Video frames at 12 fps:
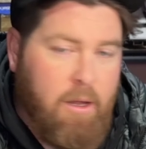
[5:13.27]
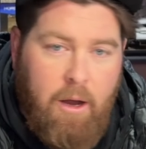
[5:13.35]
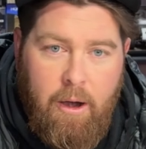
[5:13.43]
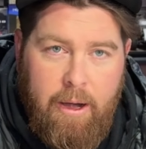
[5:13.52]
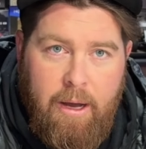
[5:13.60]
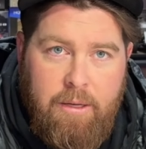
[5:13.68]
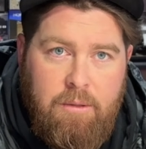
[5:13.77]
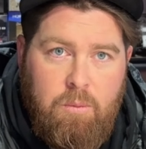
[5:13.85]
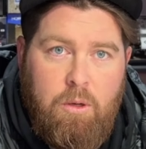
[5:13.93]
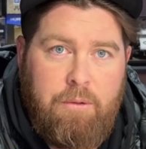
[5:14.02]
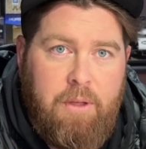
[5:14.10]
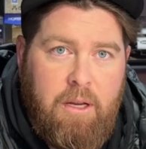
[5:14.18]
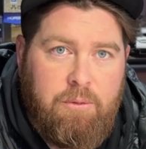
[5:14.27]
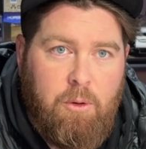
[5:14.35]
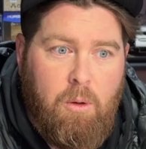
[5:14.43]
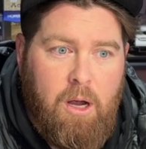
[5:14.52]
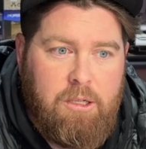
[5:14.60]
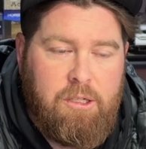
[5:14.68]
all right, guys. Well, thanks for
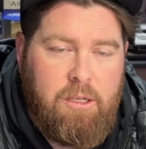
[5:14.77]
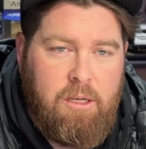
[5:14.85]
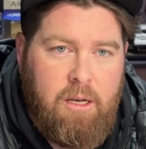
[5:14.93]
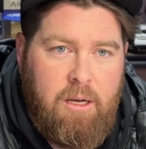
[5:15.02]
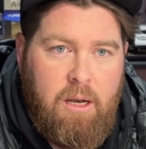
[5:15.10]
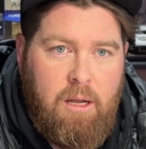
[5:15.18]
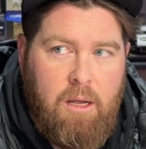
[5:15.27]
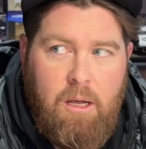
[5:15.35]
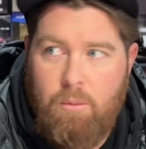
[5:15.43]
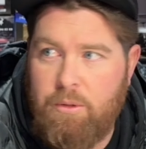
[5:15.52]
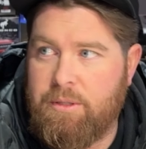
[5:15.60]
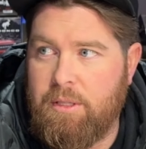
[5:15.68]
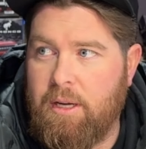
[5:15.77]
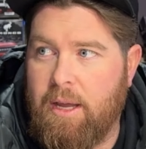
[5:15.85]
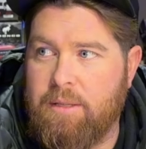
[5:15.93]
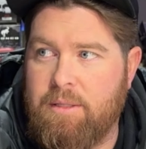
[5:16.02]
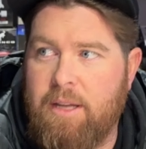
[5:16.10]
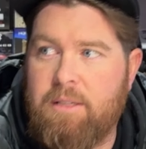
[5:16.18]
watching, and we'll see you
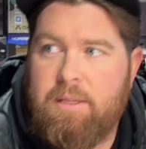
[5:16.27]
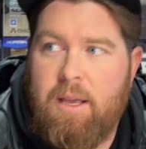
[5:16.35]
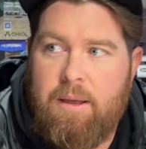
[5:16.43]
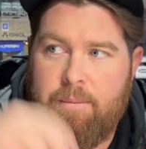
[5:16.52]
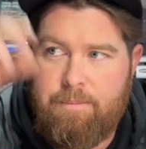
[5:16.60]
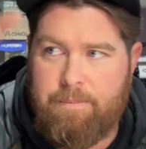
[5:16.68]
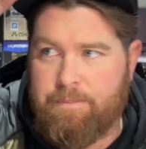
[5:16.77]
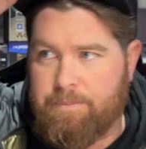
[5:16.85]
guys next time.